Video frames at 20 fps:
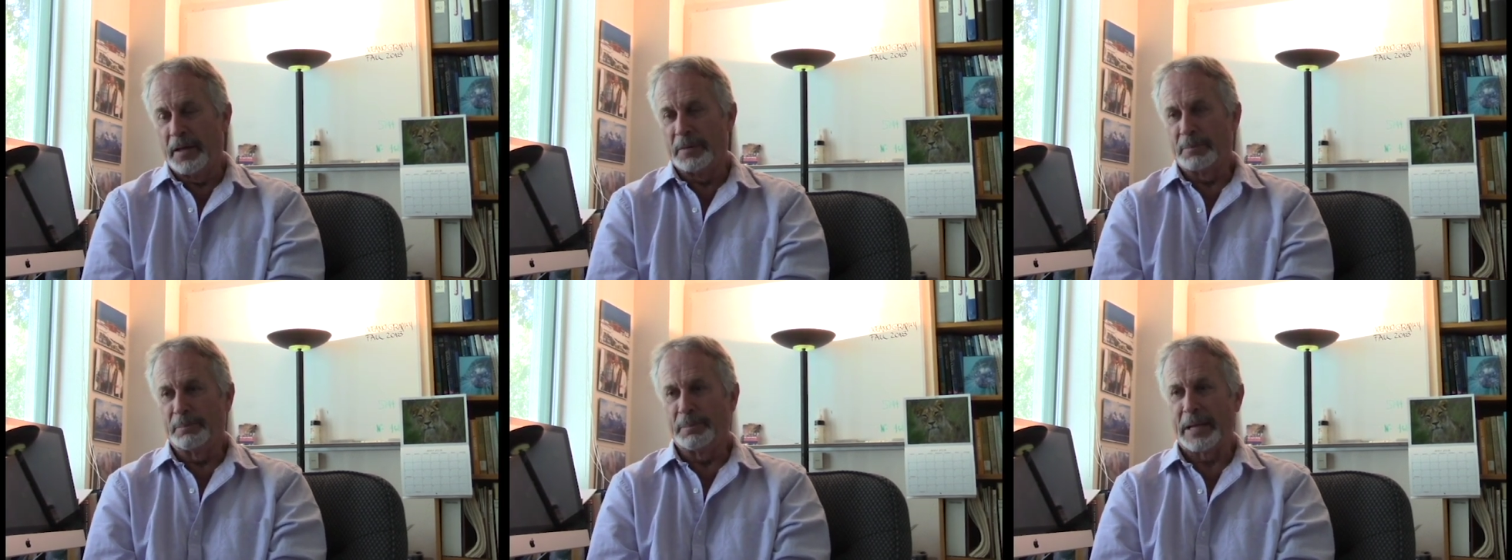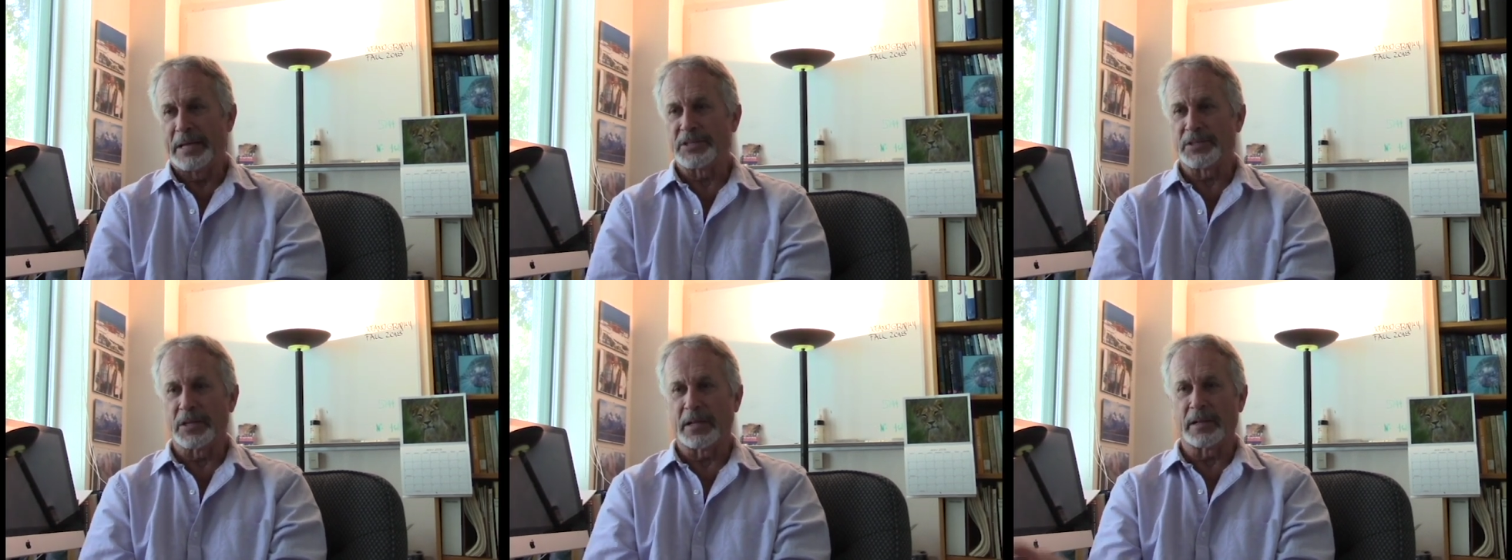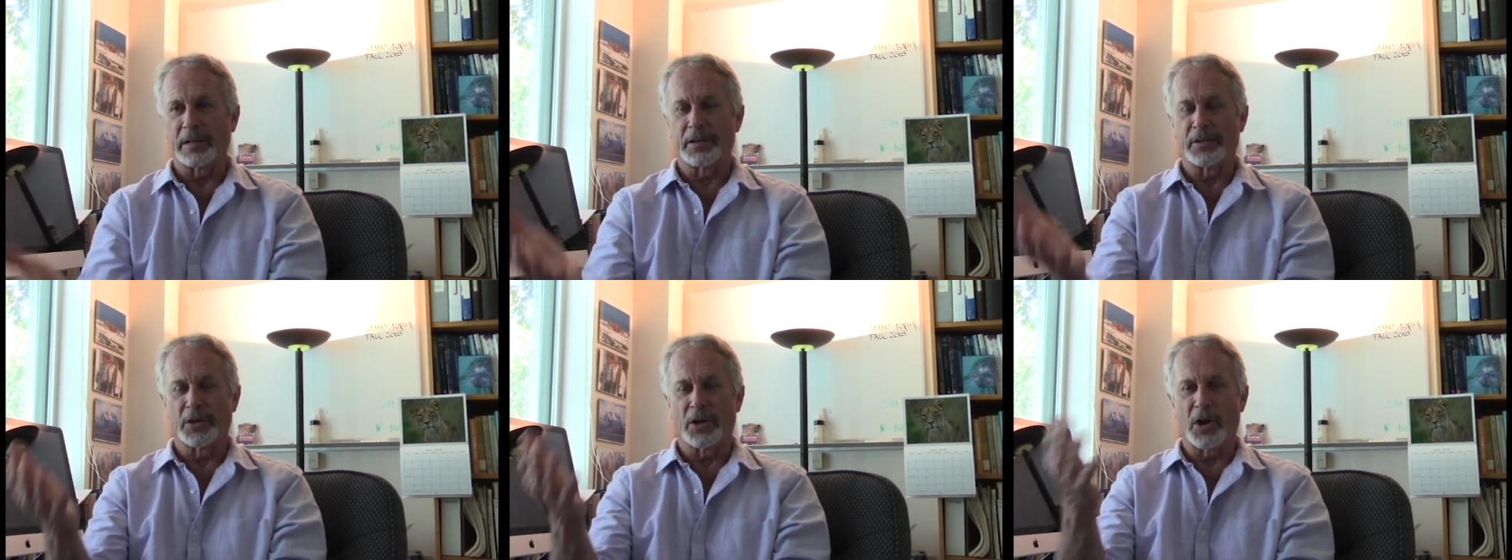
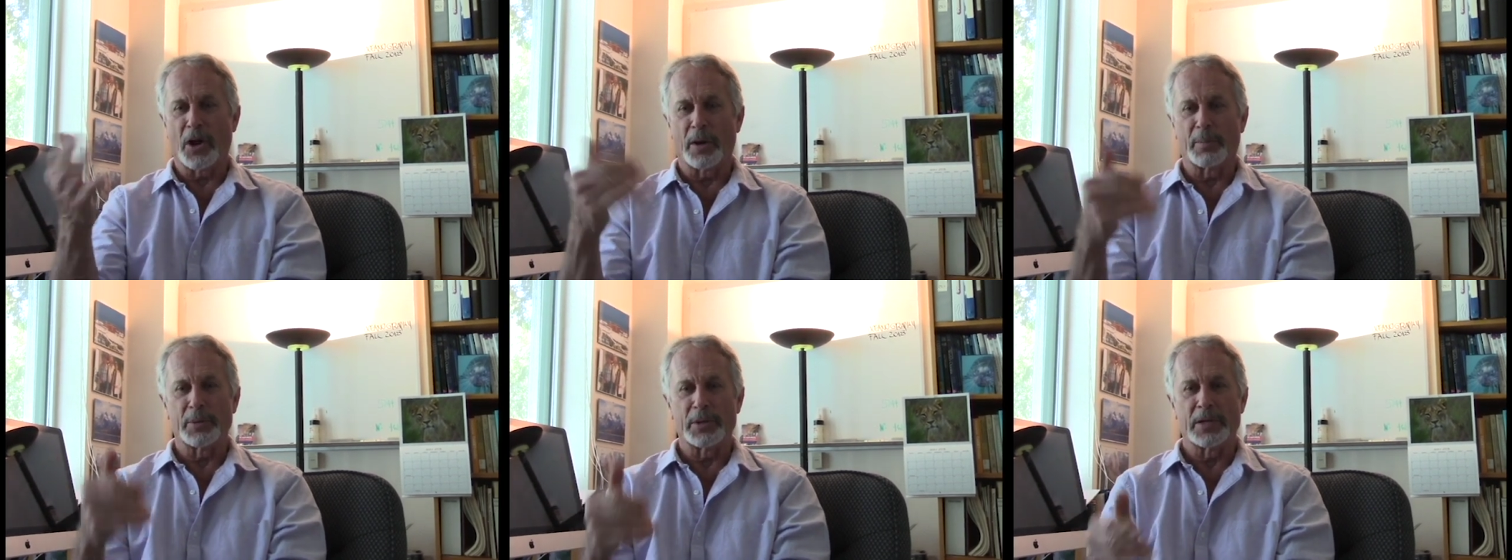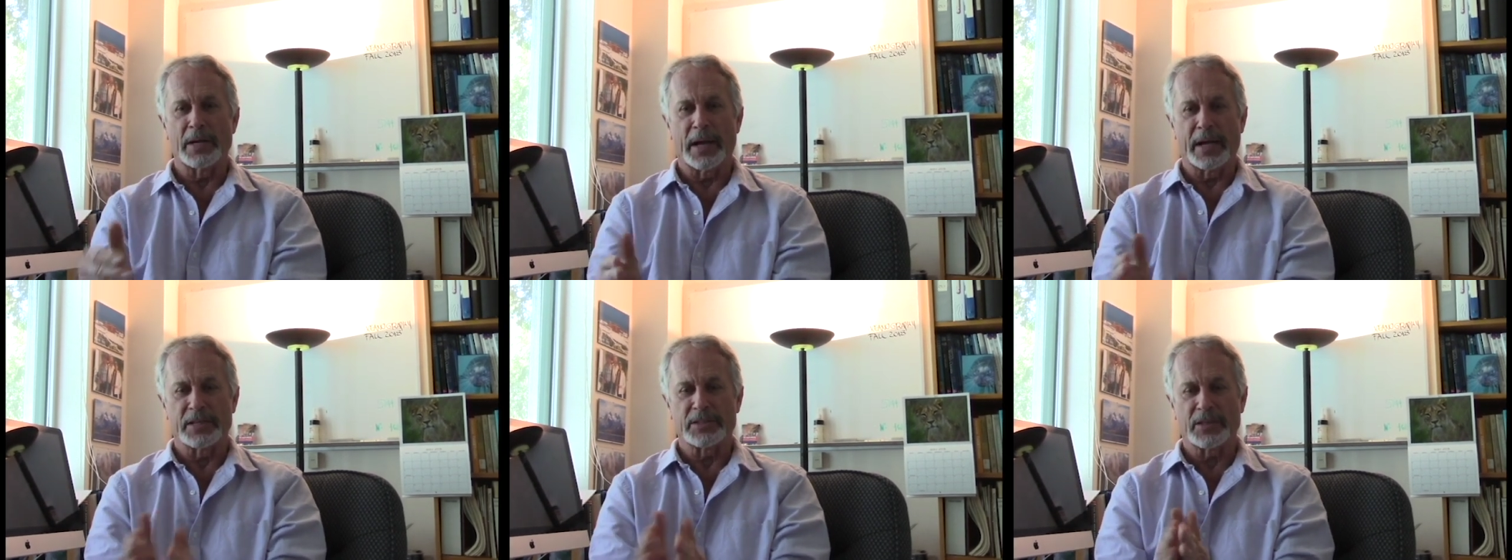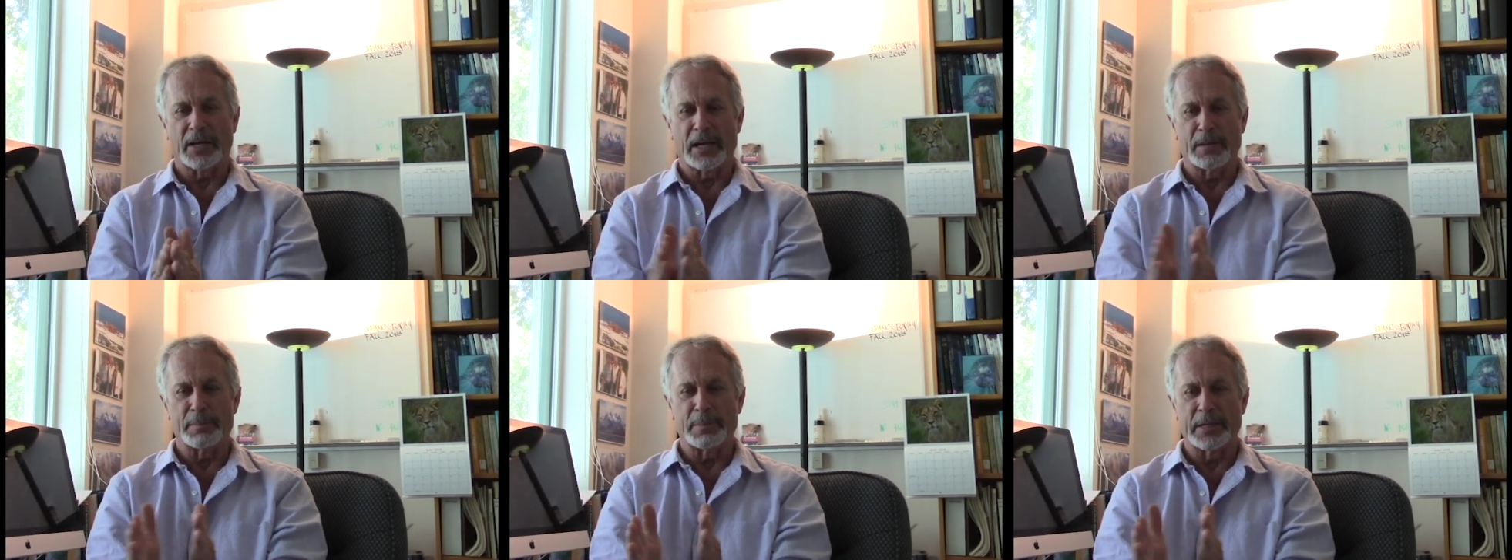basically the carbon
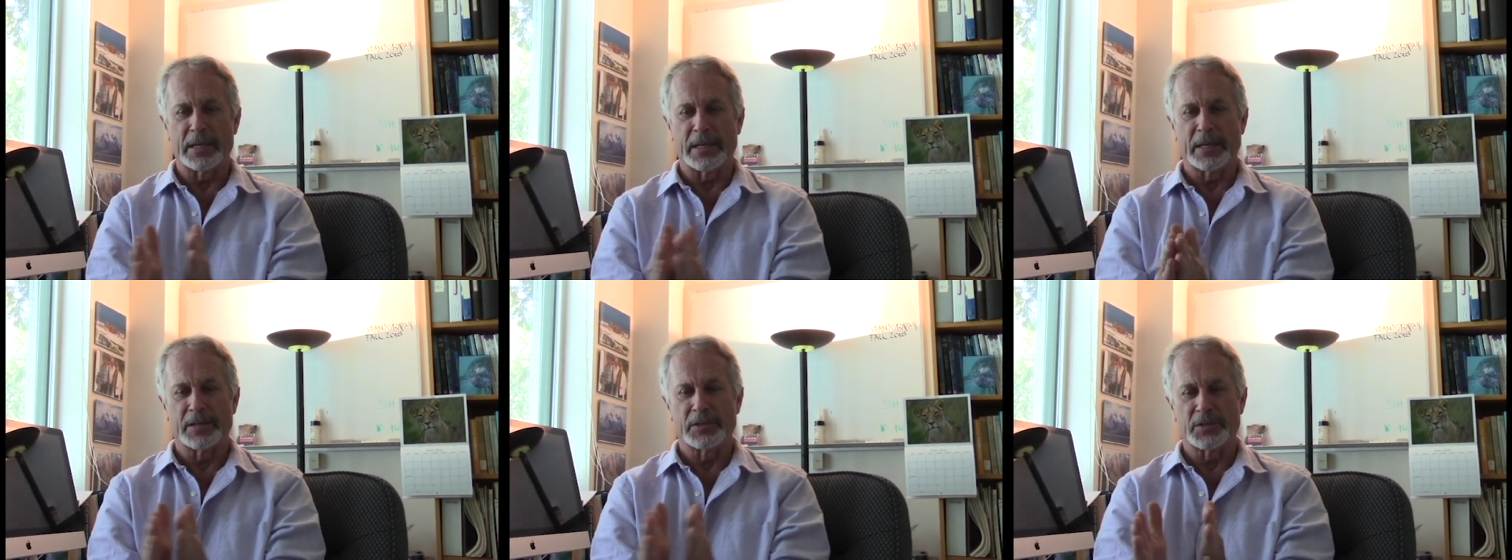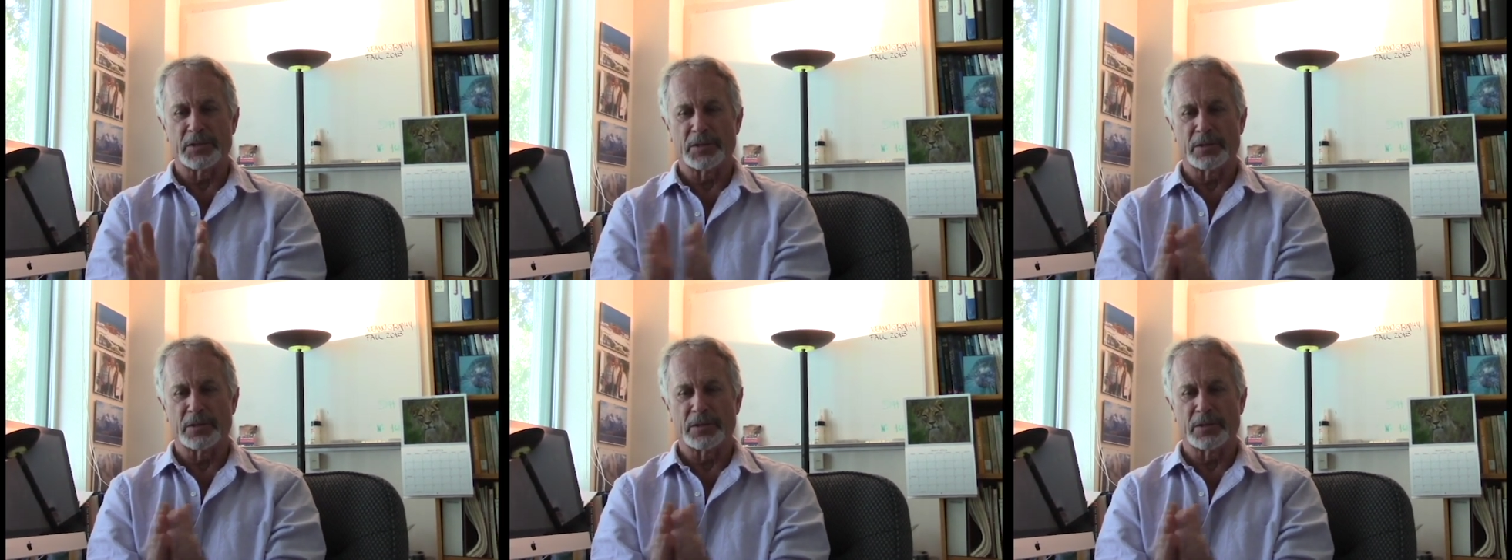dioxide begins